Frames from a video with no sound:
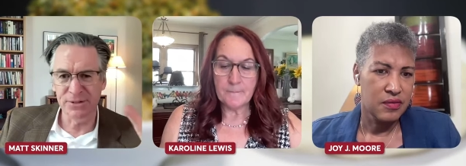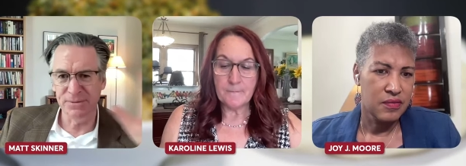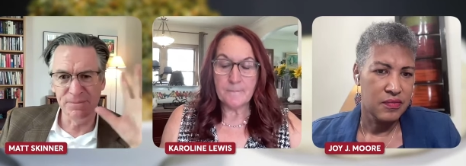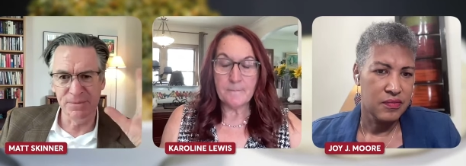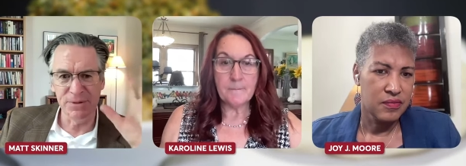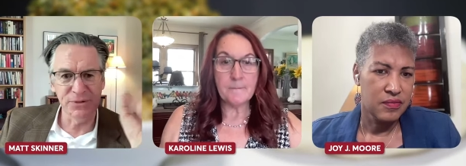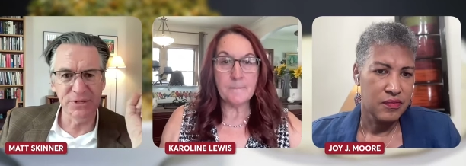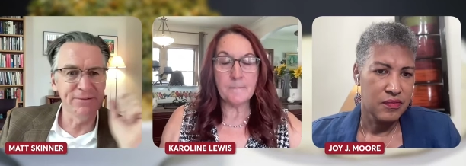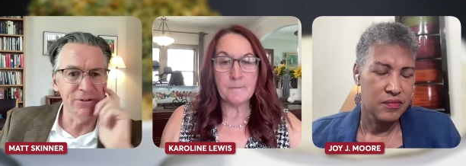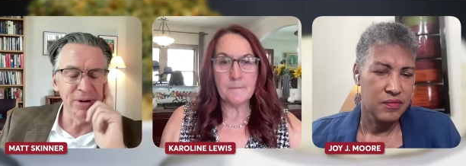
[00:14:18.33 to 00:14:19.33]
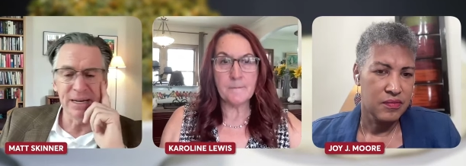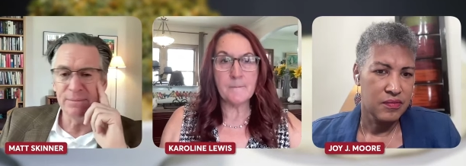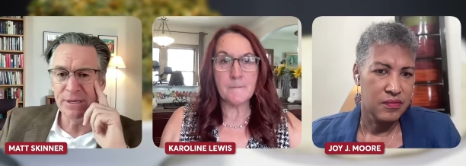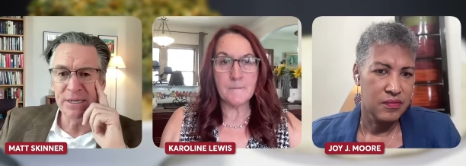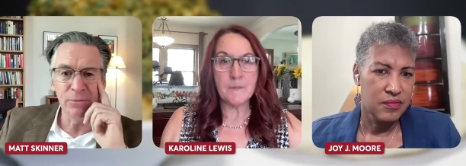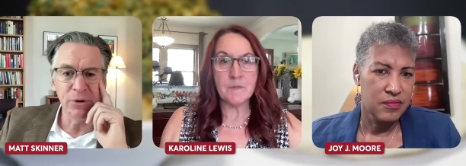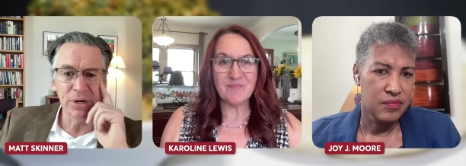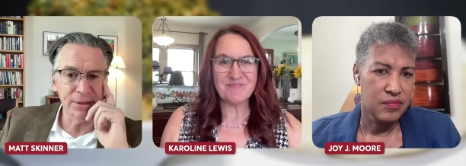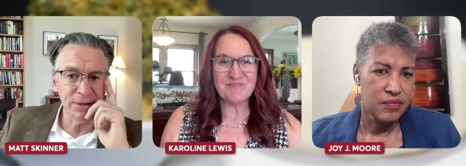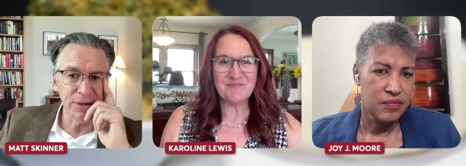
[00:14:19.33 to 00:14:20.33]
Speaker 1: to discover on a Monday
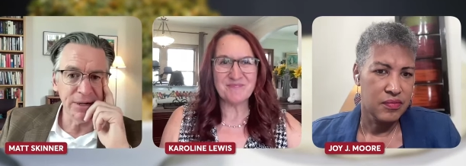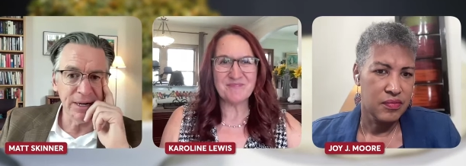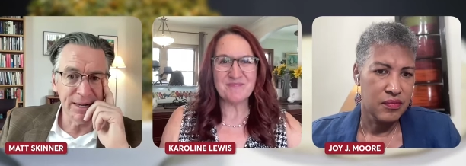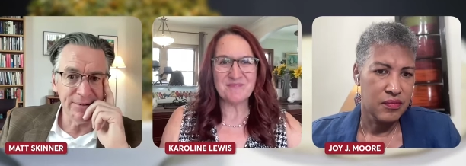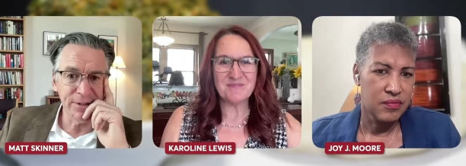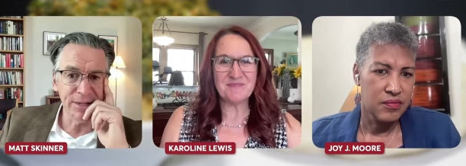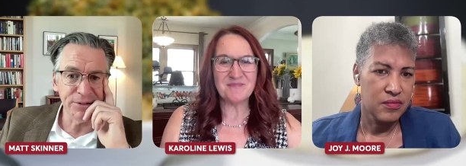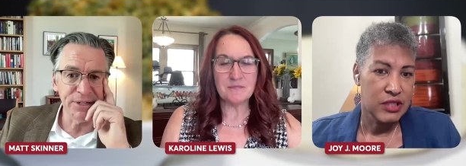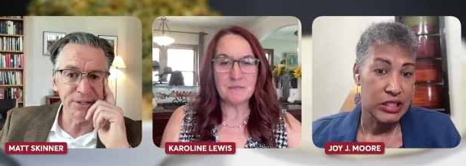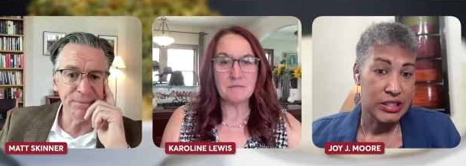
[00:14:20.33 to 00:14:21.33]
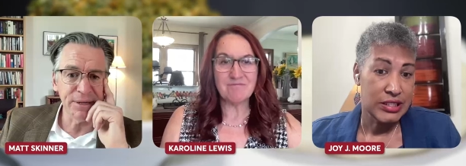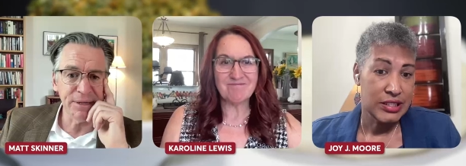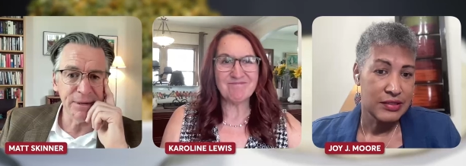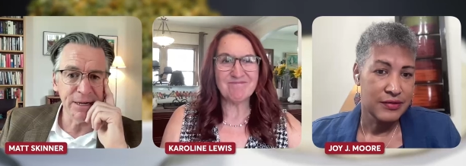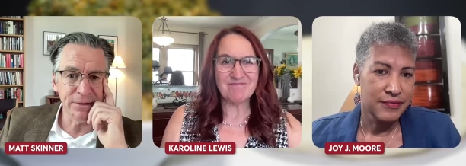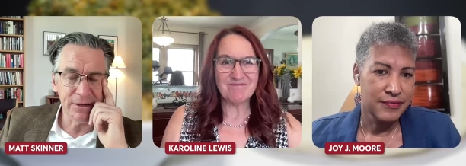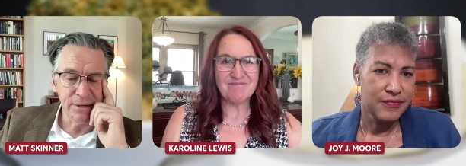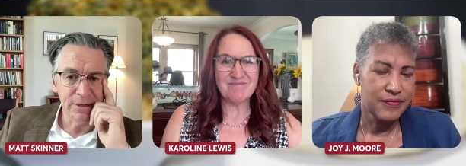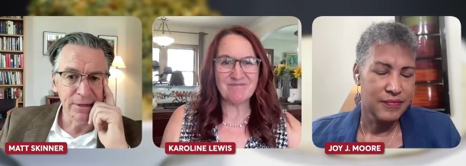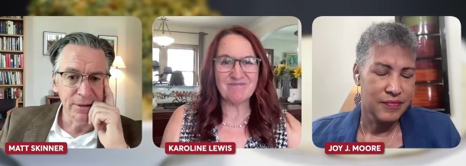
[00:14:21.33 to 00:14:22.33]
morning that you're going to have to like say something about
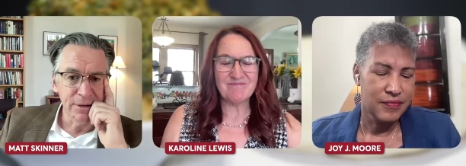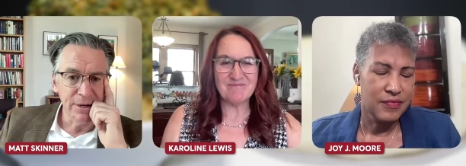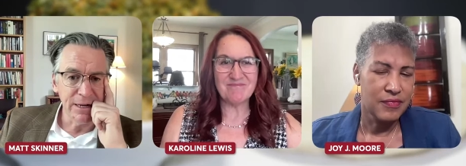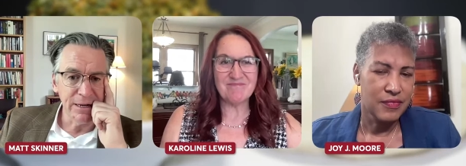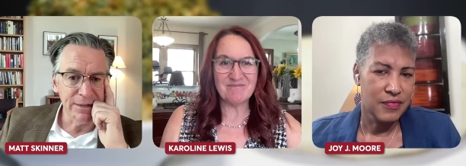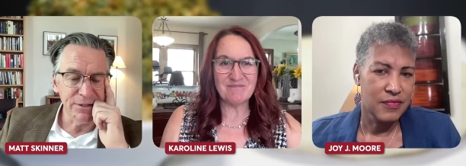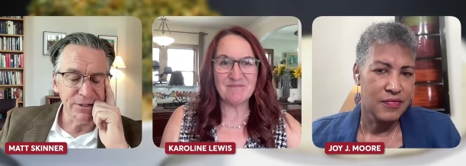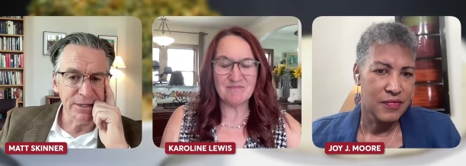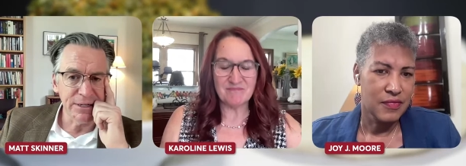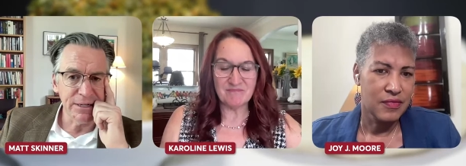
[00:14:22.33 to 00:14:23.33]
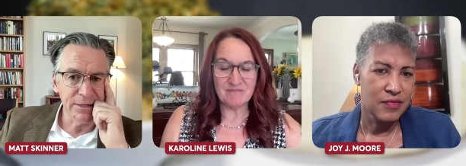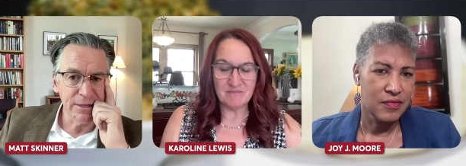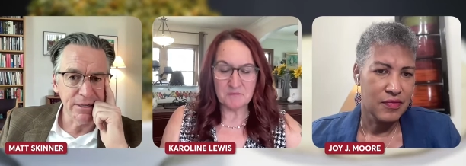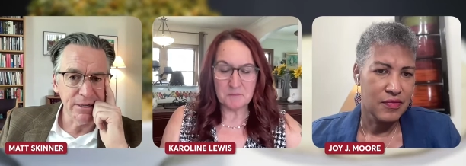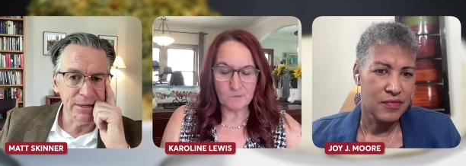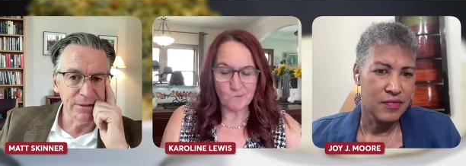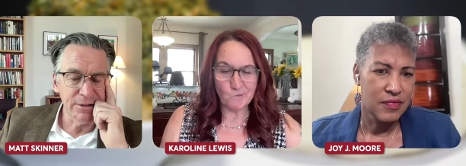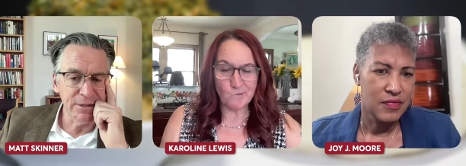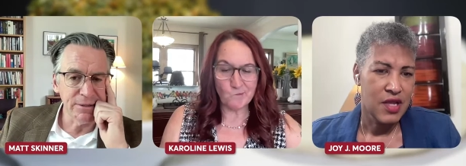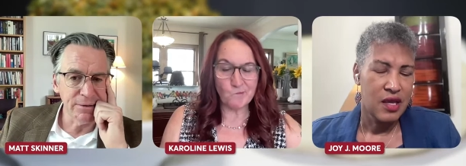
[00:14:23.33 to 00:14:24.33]
mm-hmm. uh, on Sunday. Uh, uh,
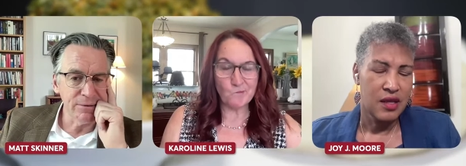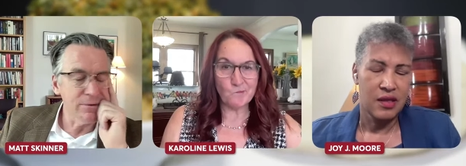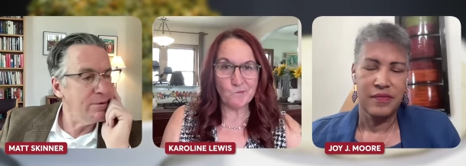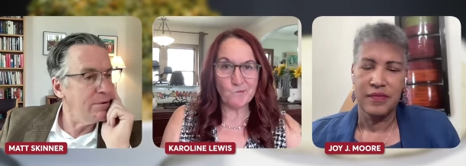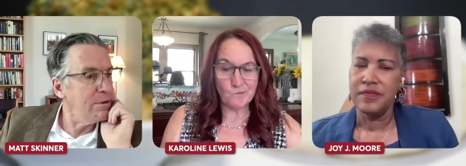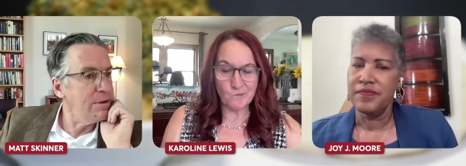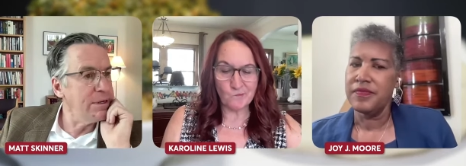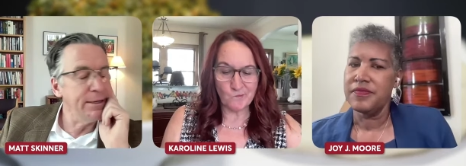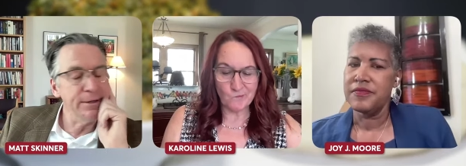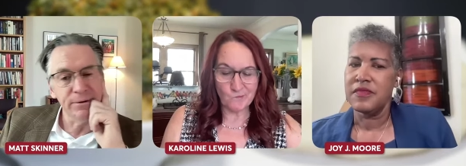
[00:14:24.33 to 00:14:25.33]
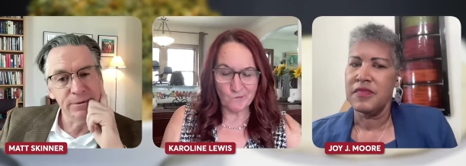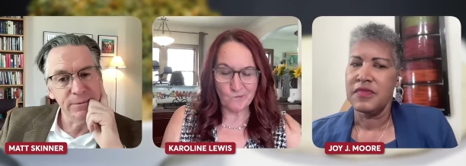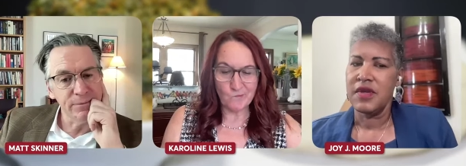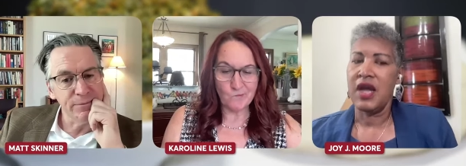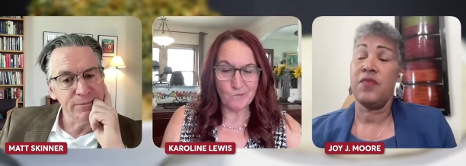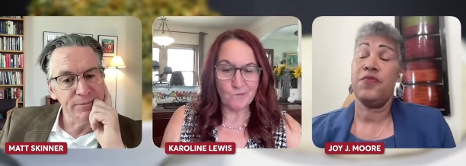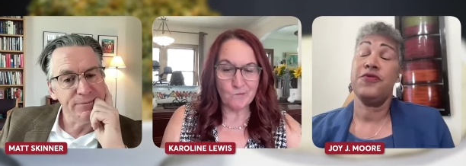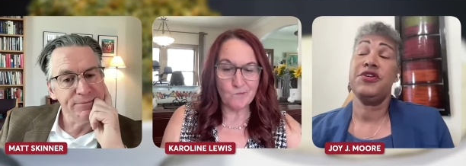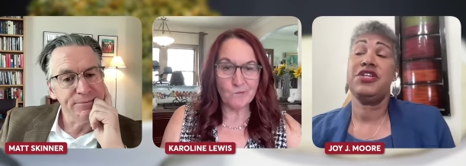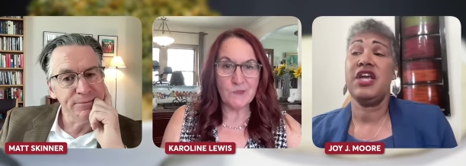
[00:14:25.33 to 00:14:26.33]
Speaker 2: mm-hmm. I
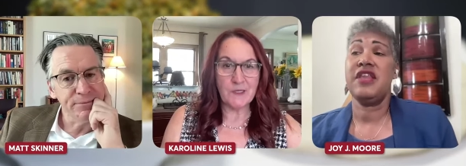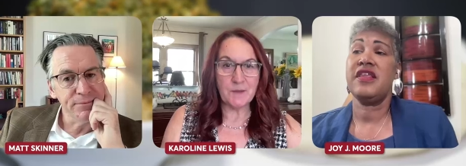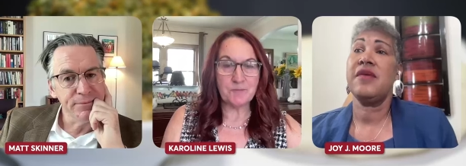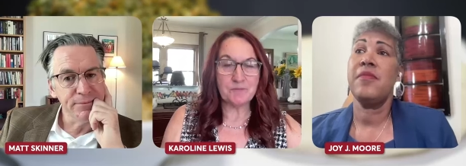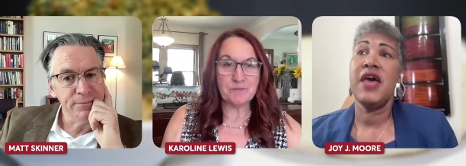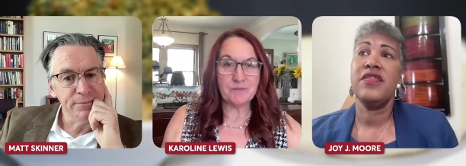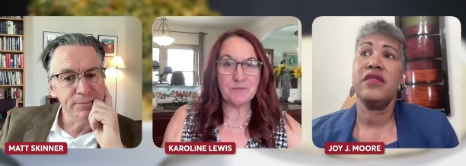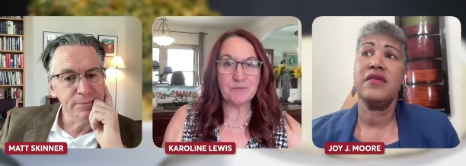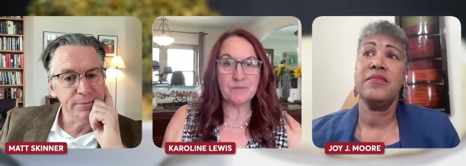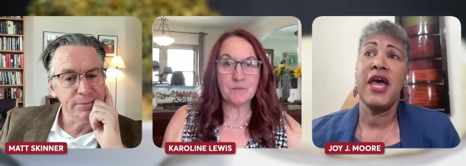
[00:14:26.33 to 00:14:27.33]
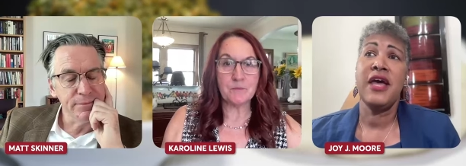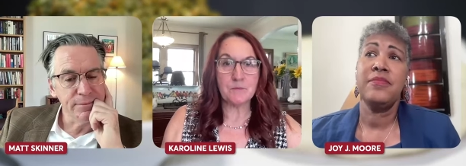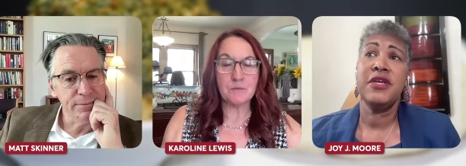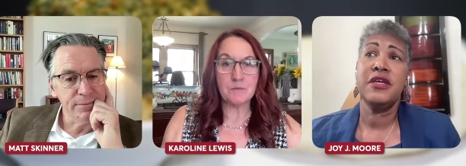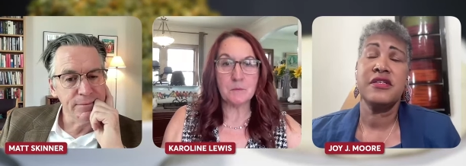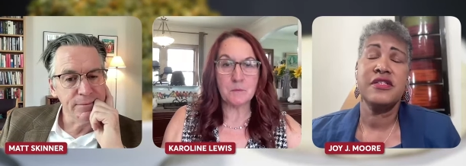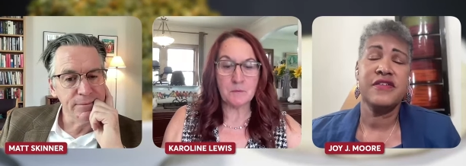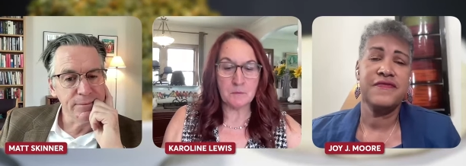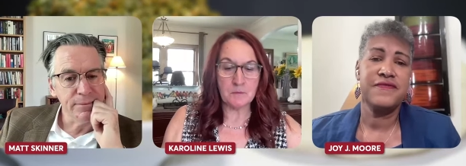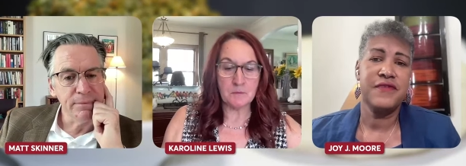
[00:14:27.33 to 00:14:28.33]
appreciate yeah. that, Matt, Matt, because
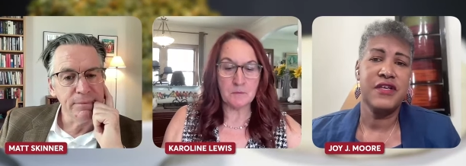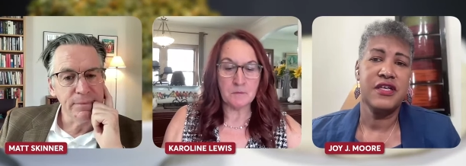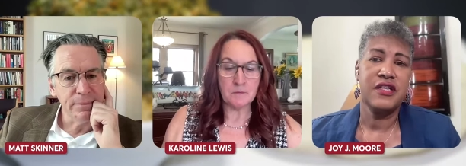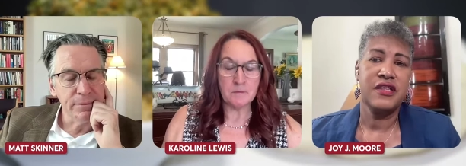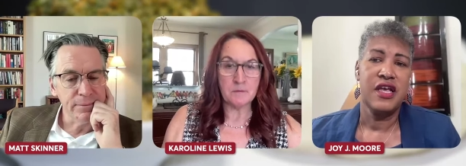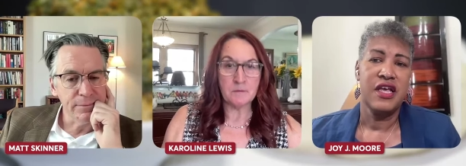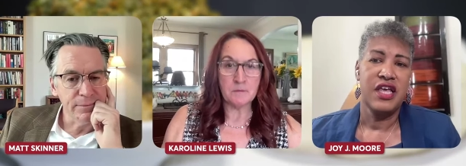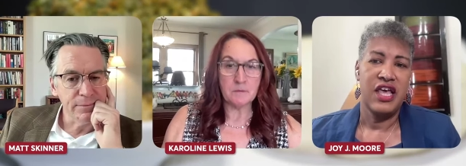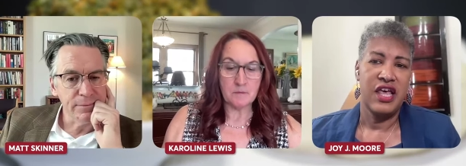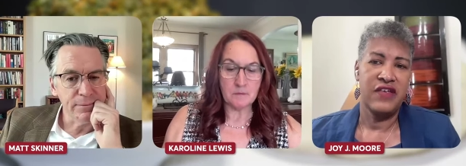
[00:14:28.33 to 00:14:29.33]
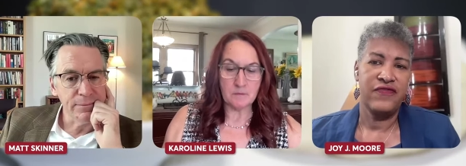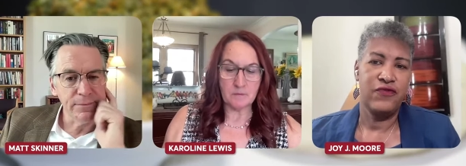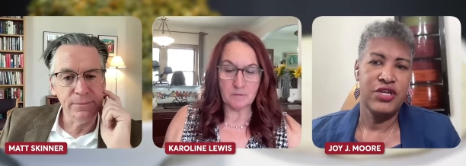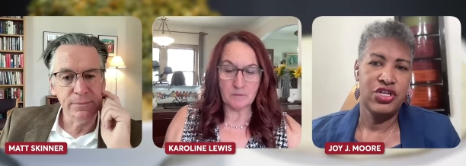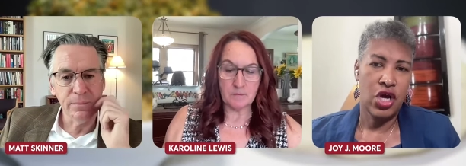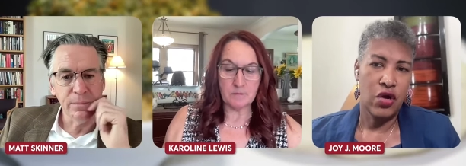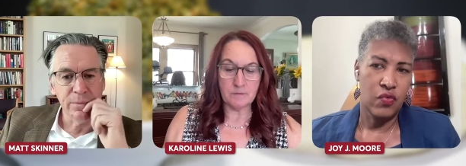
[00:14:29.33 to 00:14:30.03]
if if we don't